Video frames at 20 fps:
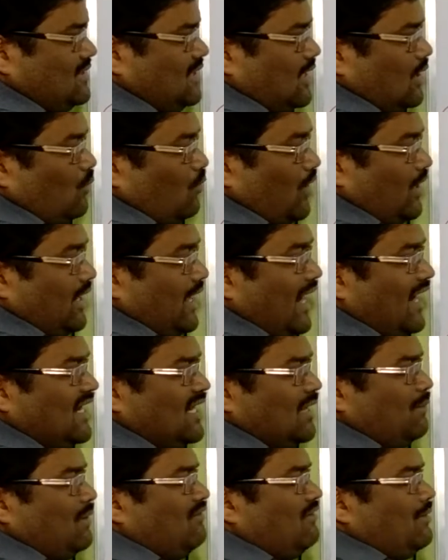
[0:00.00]
here one
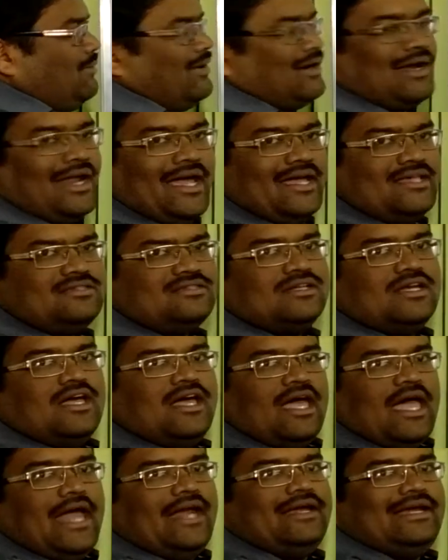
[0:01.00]
ATP will be utilized,
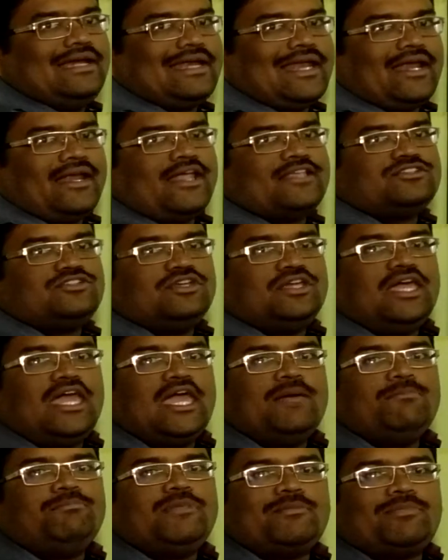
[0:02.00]
and it tells us the
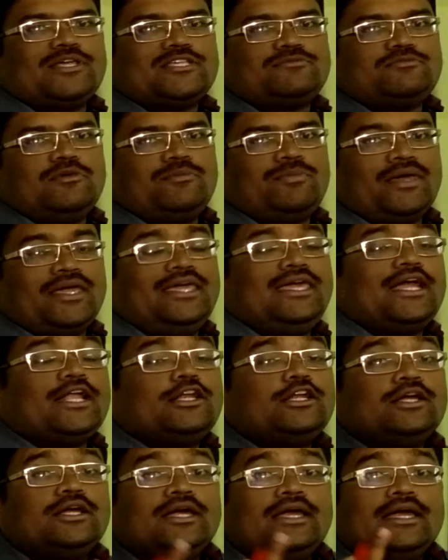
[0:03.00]
AMP plus PPA.
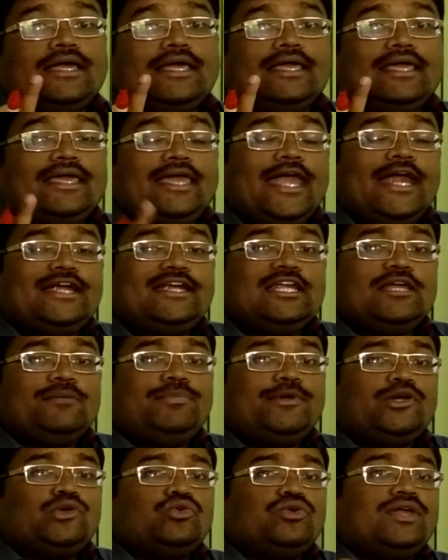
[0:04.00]
Here
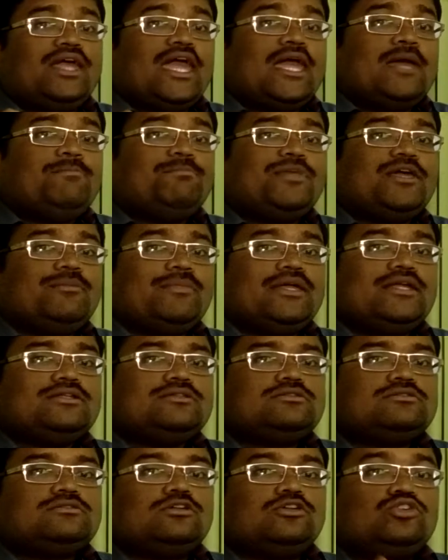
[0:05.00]
ATP to AMP
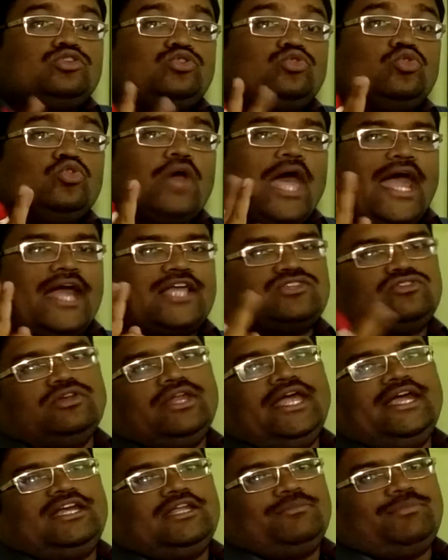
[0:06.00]
means 2 actual
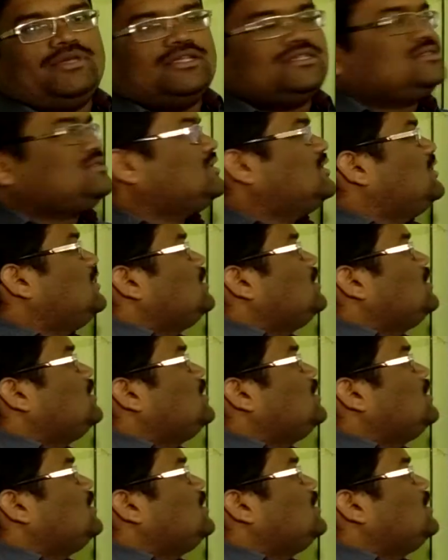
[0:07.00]
ATPs.